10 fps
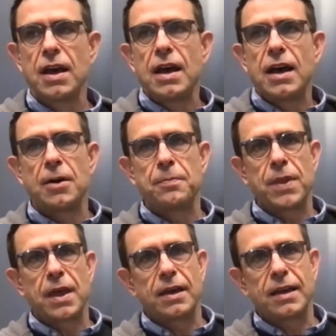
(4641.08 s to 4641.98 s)

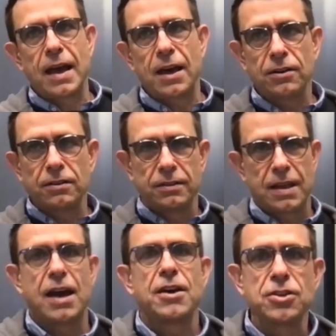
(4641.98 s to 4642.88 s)

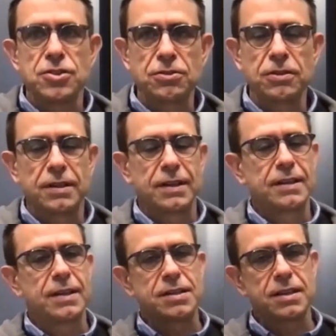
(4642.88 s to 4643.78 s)
How you do it, I
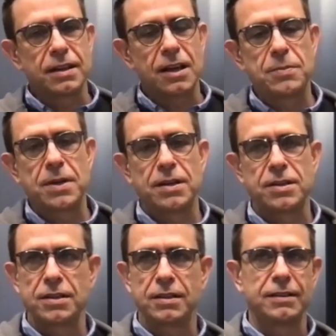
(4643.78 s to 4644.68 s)
think it's going to come down
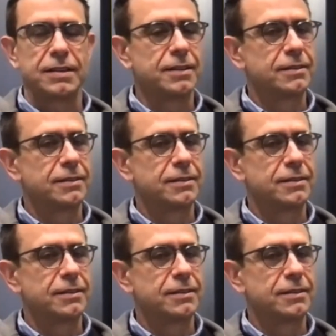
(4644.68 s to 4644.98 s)
to,